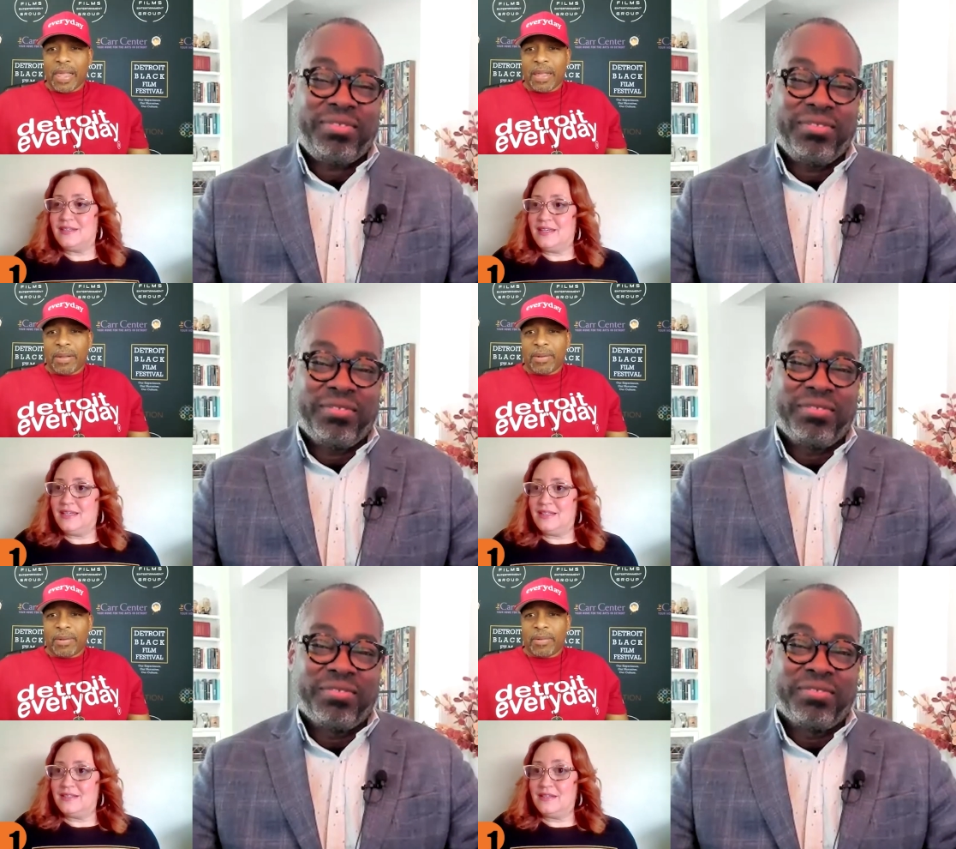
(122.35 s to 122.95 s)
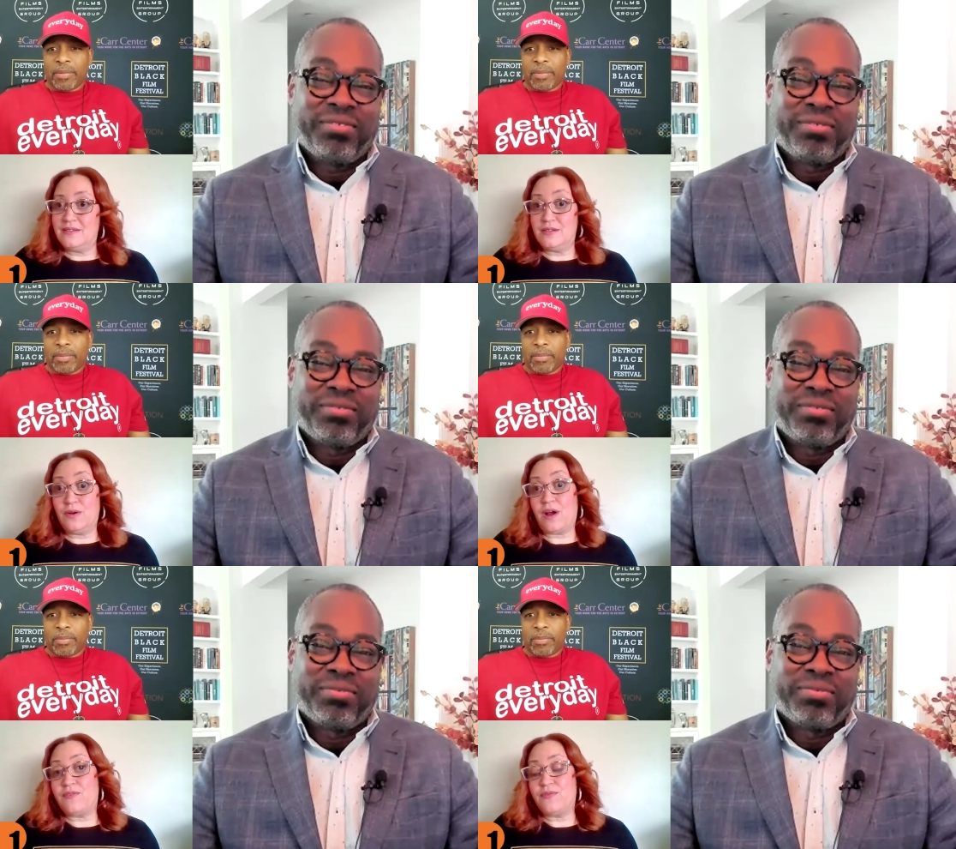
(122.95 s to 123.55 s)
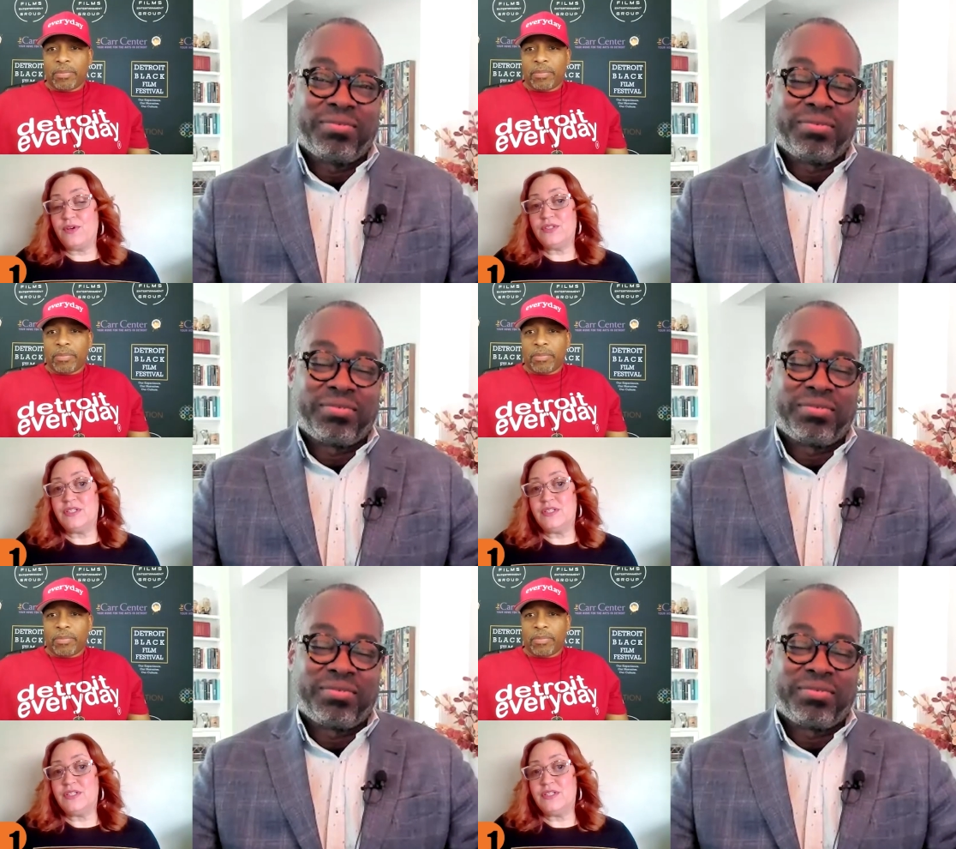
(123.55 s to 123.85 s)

Speaker 1: it. So our first